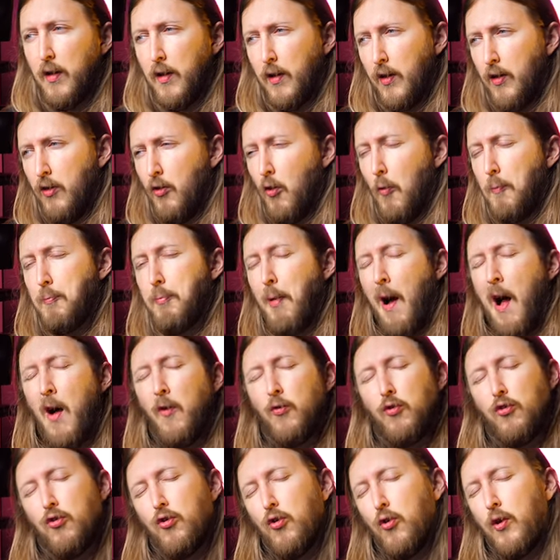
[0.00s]
you're
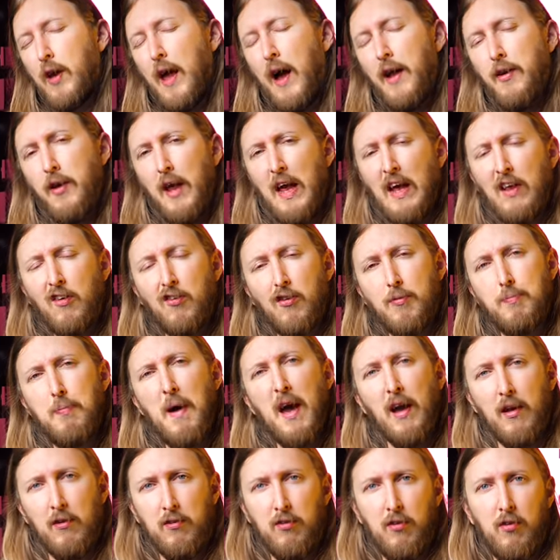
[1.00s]
bound to kind of
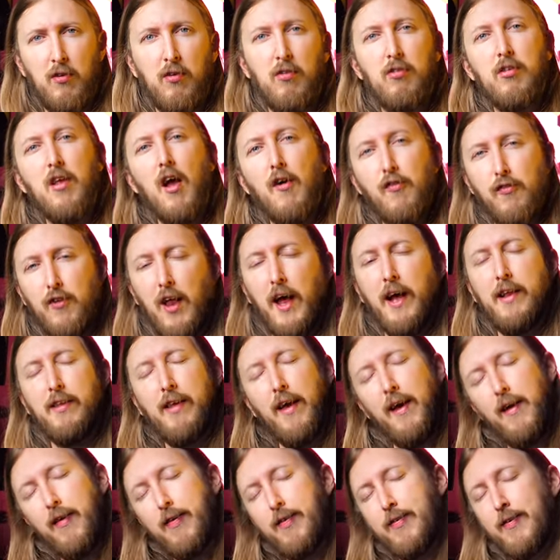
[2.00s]
expect stuff like
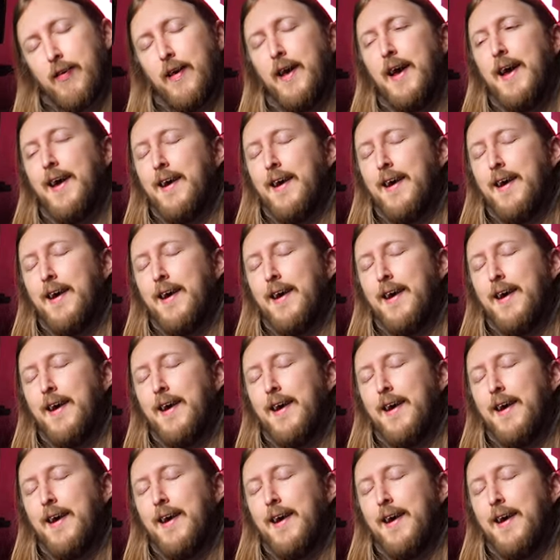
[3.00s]
this.